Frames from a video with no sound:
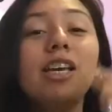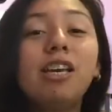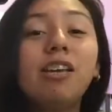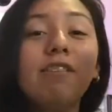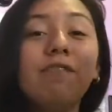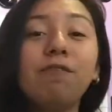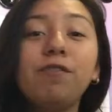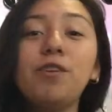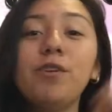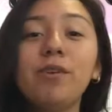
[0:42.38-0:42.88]

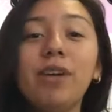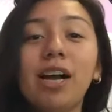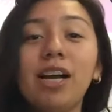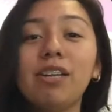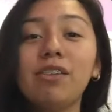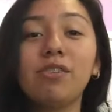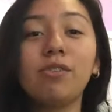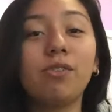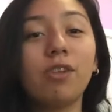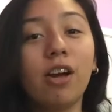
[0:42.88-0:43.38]
If you
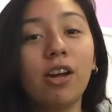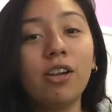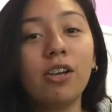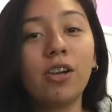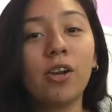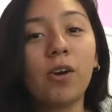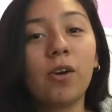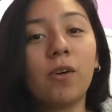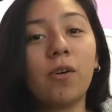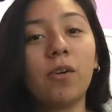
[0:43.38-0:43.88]
guys do not
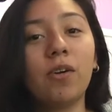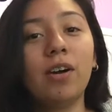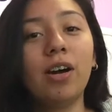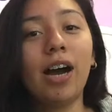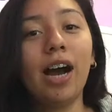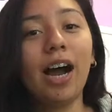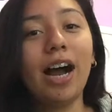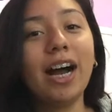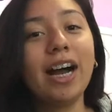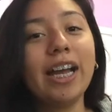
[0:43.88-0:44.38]
know,
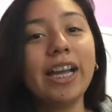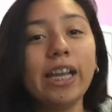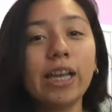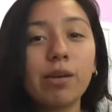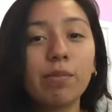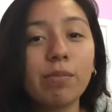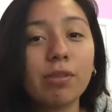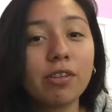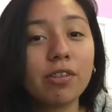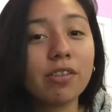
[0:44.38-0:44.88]
I
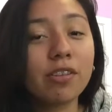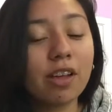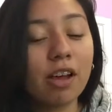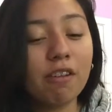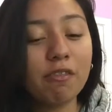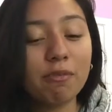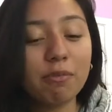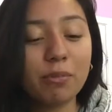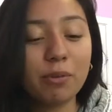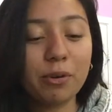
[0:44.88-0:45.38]
am a
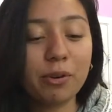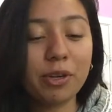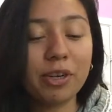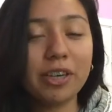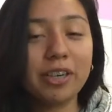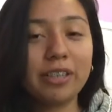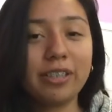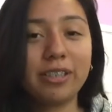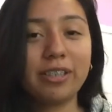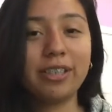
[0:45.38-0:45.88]

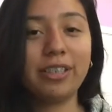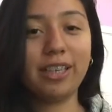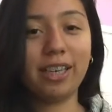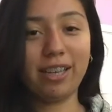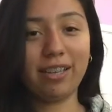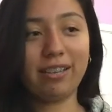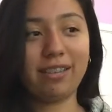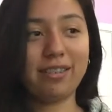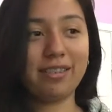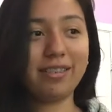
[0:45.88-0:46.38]
sophomore.
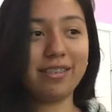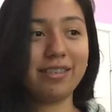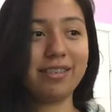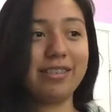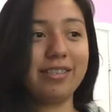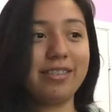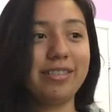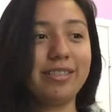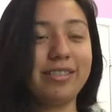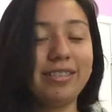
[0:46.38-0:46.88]
Yes,
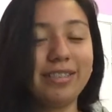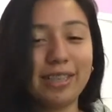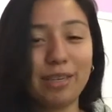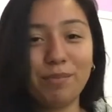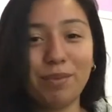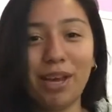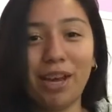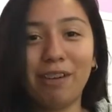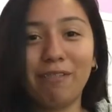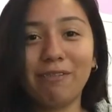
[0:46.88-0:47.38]
I'm
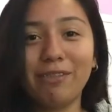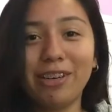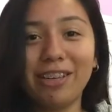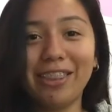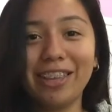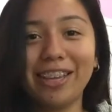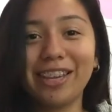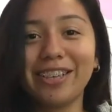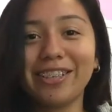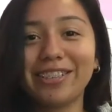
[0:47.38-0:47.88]
halfway
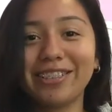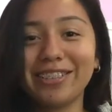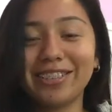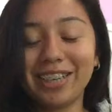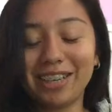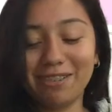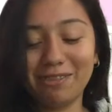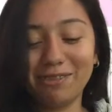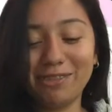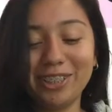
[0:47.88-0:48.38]
there,
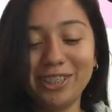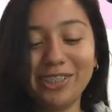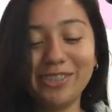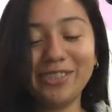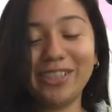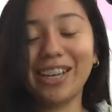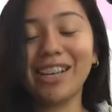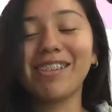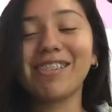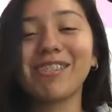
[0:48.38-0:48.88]
halfway
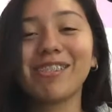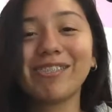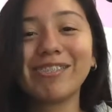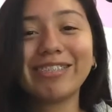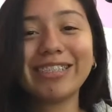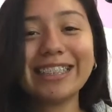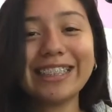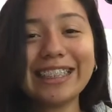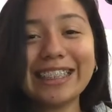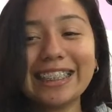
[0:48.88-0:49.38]
through high school.